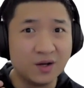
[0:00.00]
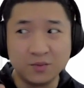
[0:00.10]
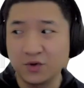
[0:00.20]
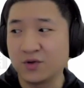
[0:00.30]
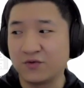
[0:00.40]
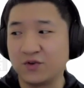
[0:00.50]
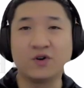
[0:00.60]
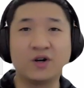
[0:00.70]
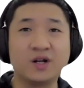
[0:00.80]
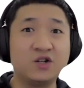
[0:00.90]
most of you
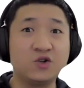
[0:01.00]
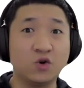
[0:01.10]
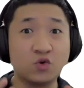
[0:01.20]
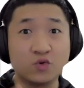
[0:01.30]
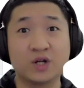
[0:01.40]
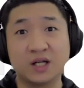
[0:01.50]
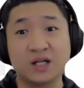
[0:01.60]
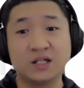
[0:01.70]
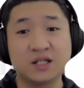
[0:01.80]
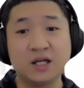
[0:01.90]
already know, Google
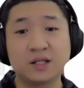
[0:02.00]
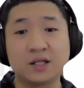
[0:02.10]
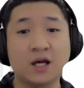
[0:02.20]
Analytics,